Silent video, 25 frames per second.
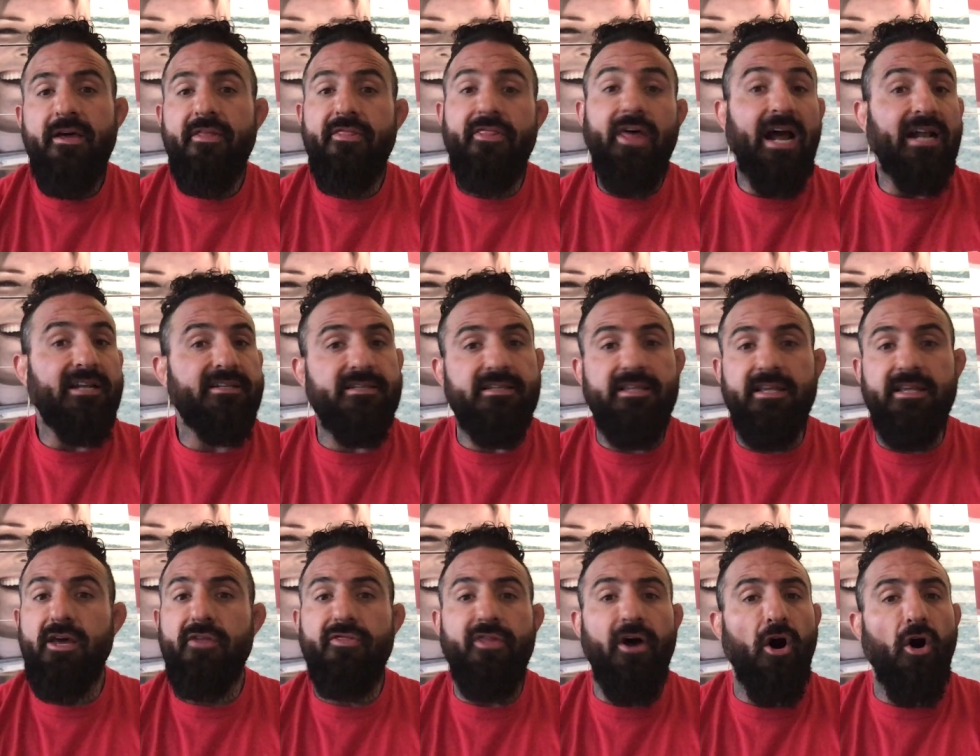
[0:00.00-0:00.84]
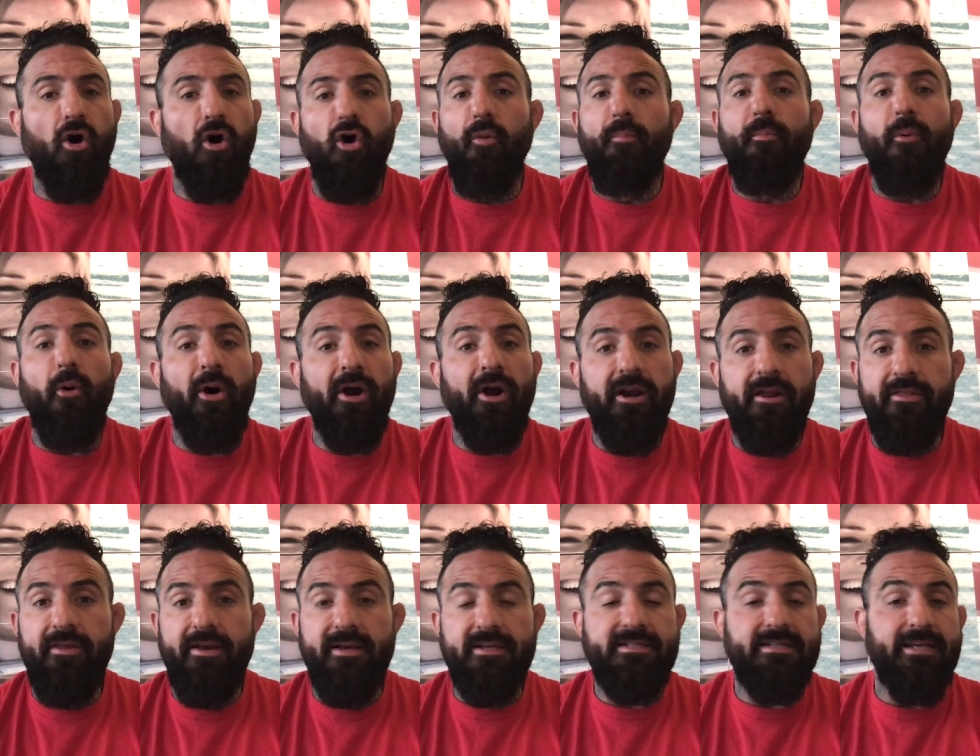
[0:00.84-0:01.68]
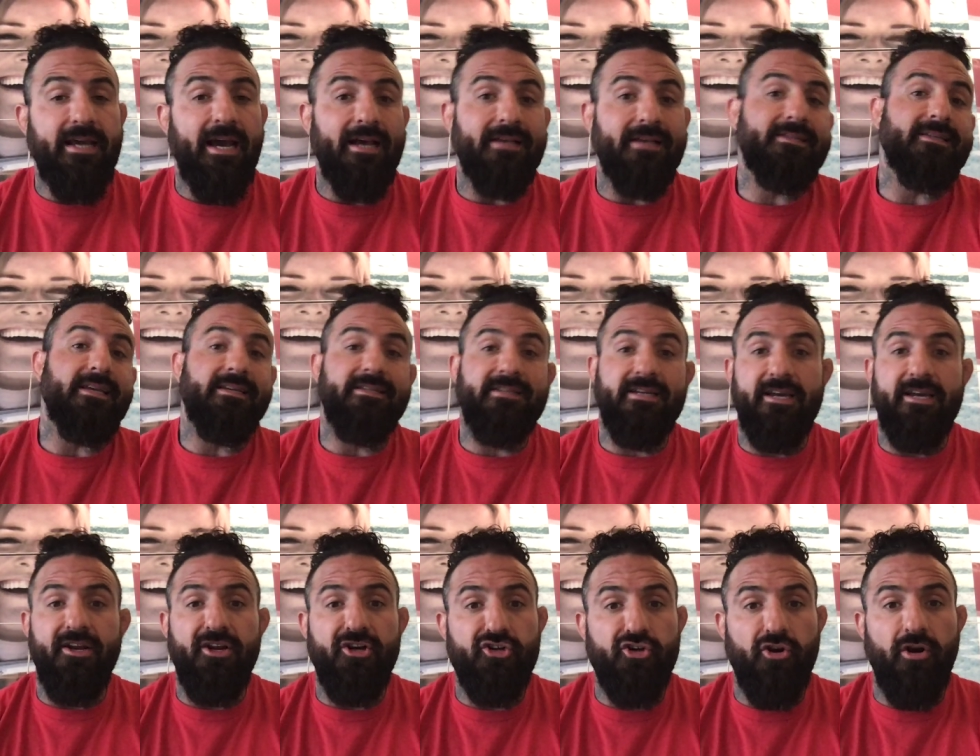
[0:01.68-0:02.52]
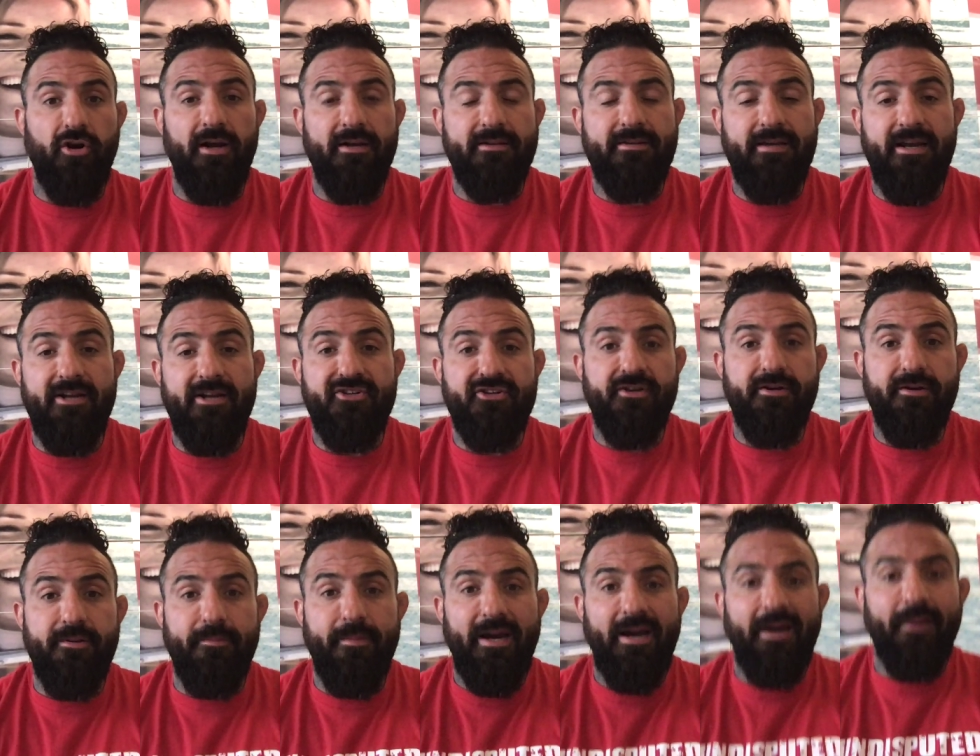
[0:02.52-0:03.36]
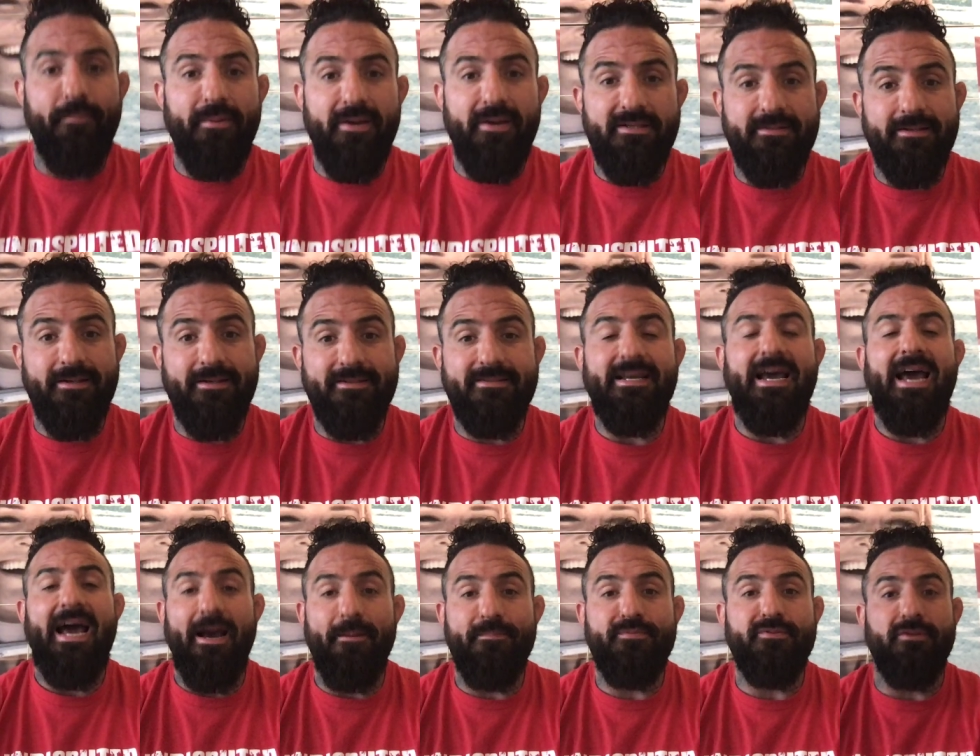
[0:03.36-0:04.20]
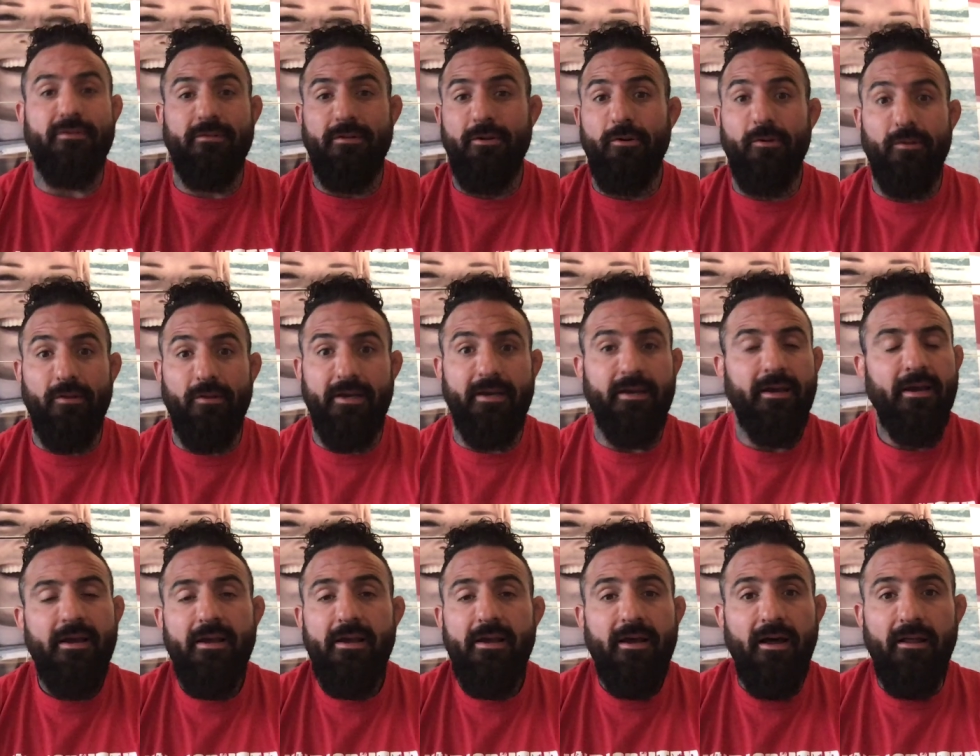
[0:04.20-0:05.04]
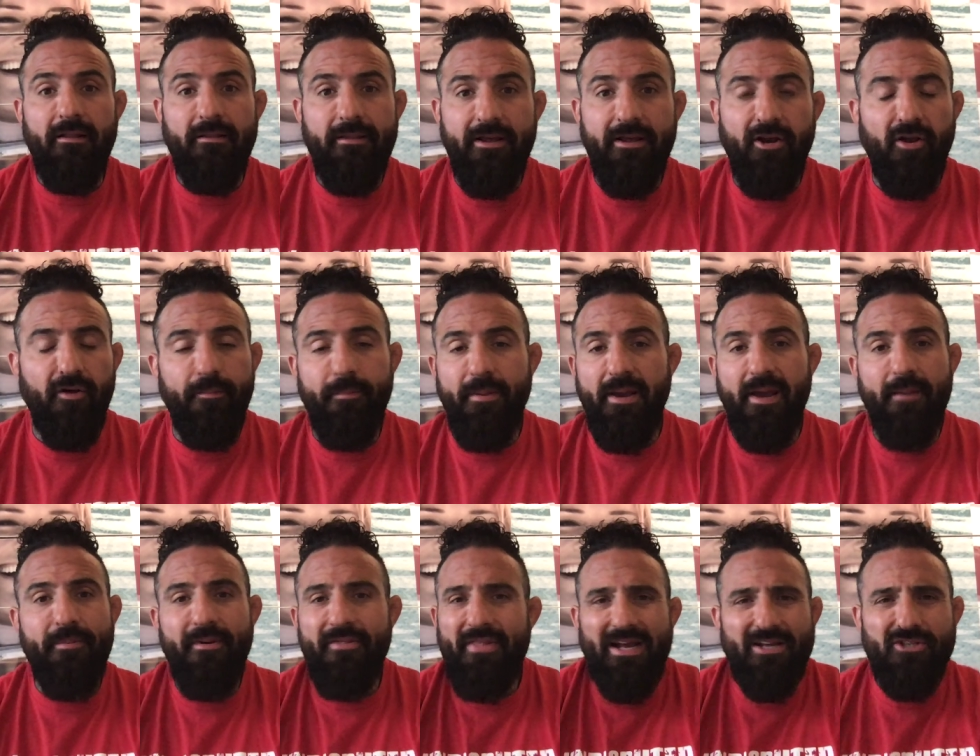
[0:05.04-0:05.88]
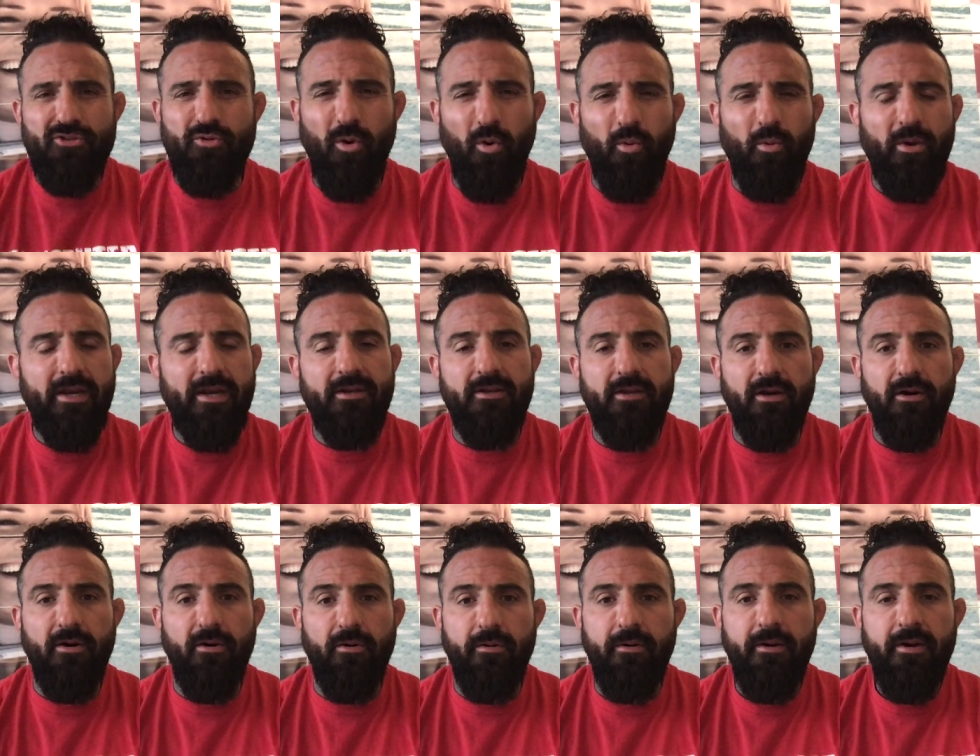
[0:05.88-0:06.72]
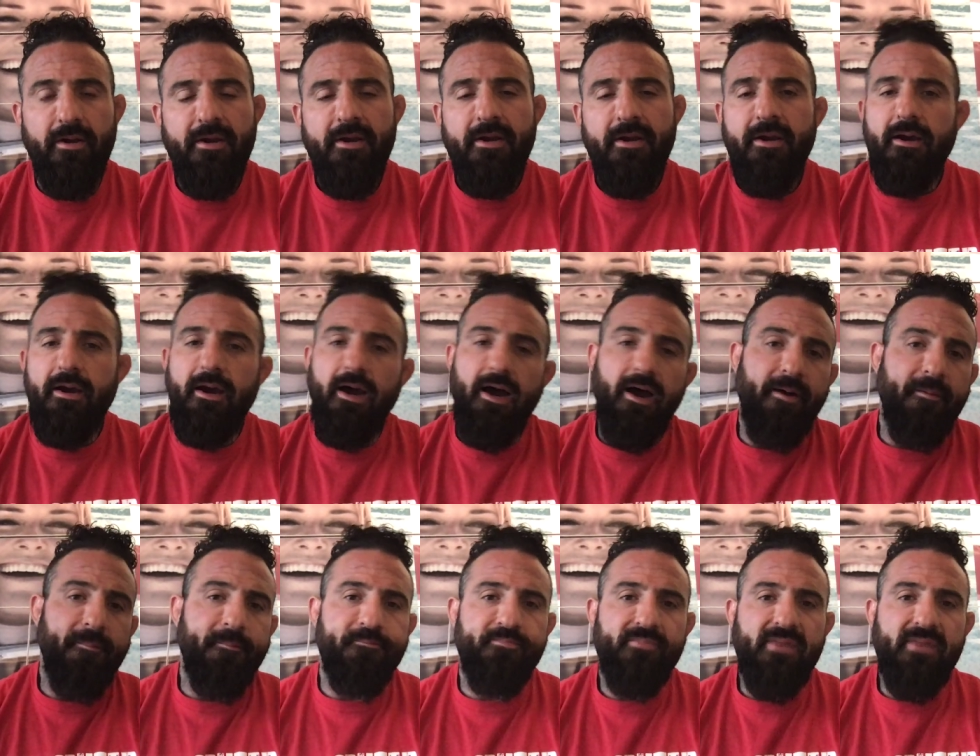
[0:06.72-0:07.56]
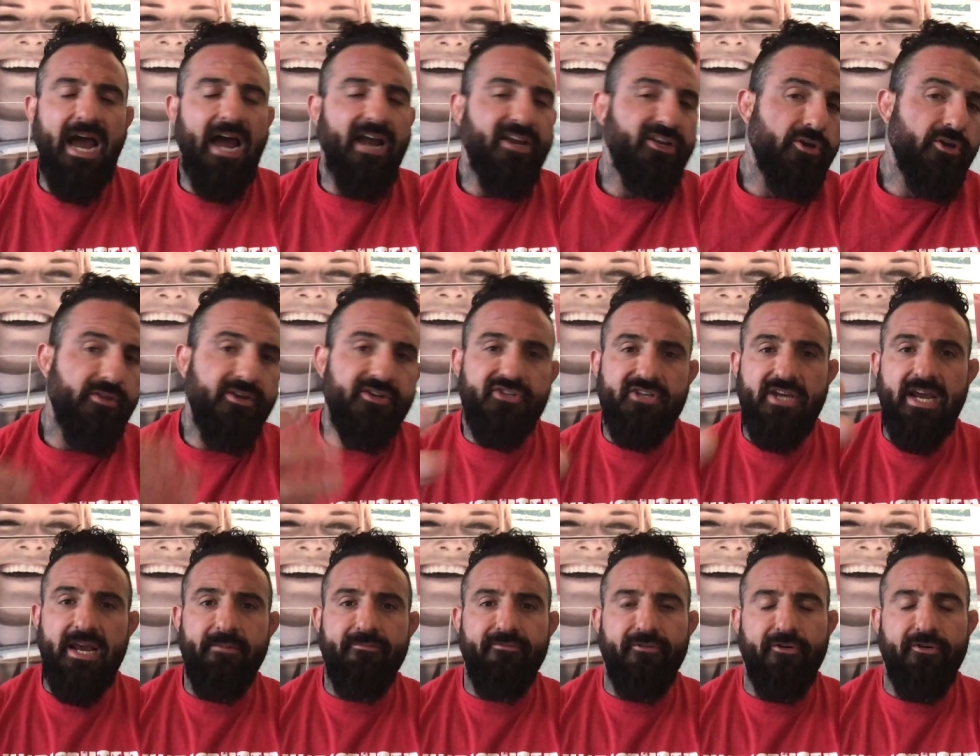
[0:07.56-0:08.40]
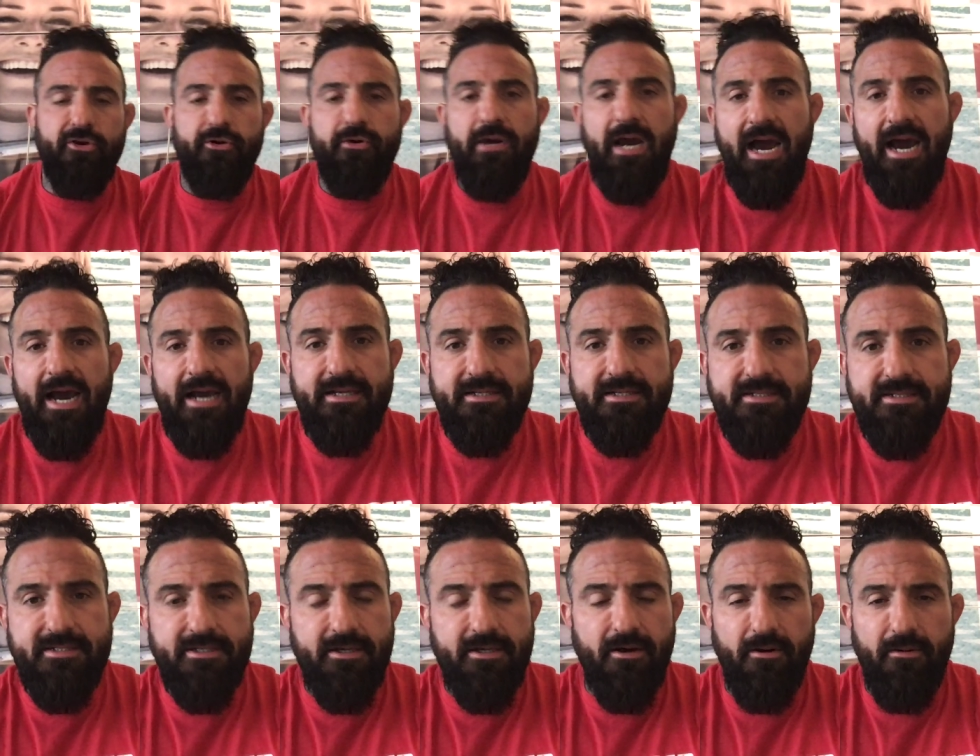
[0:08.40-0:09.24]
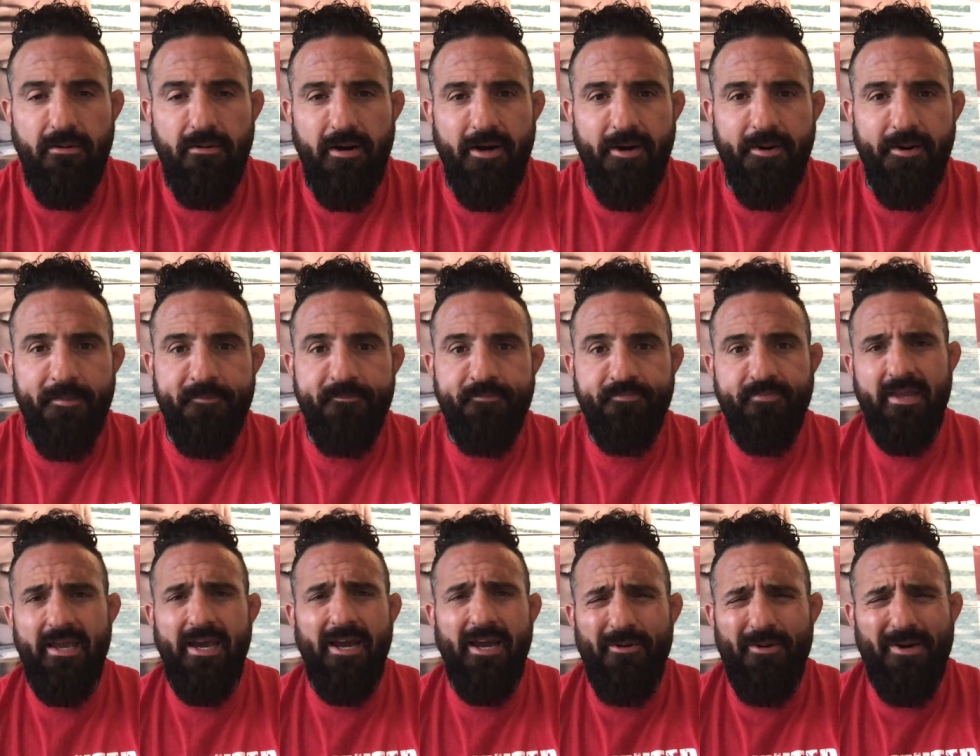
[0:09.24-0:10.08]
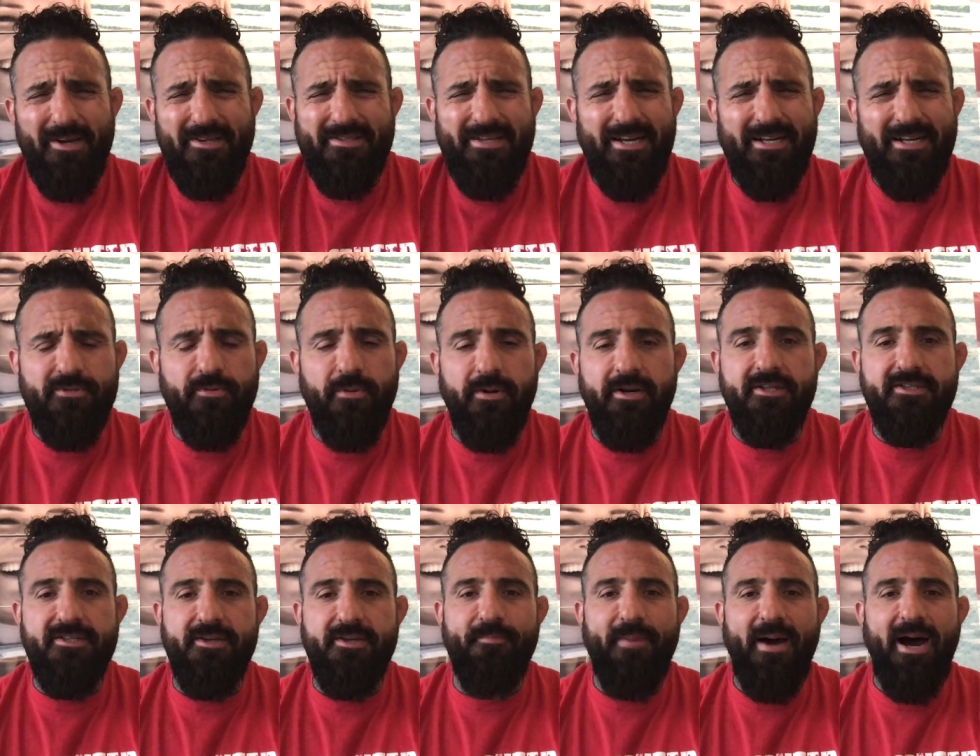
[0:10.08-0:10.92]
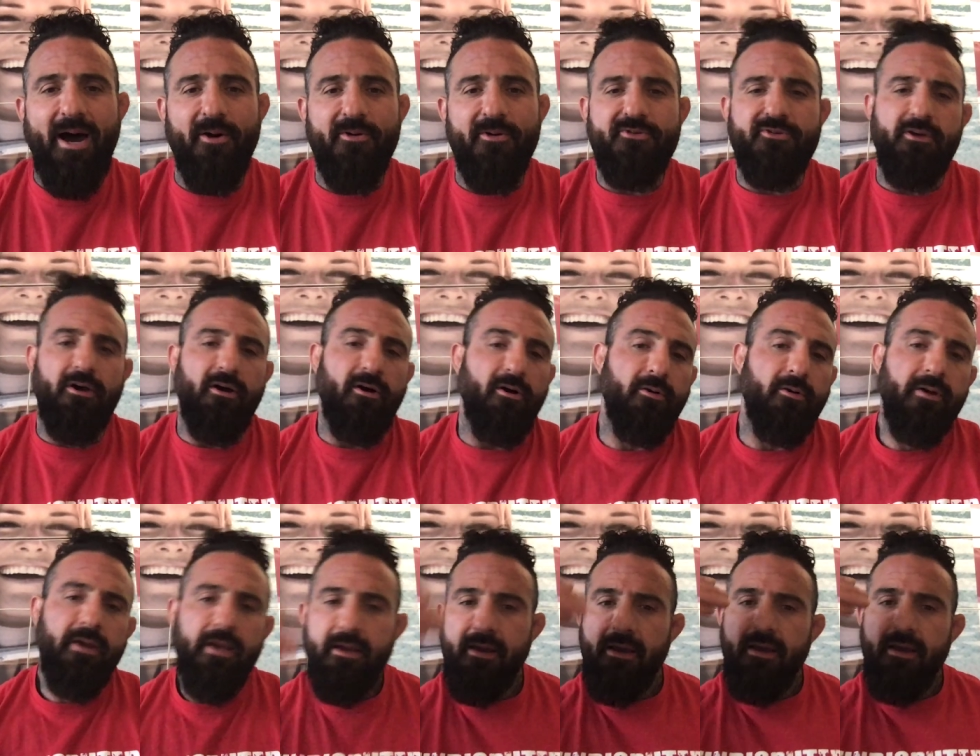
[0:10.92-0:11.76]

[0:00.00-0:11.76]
That's the whole point of this. Yes, is it going to draw attention to my business? Absolutely. A little bit, but that's what we do. I do the same for you guys. So anyways, that's what it's about. So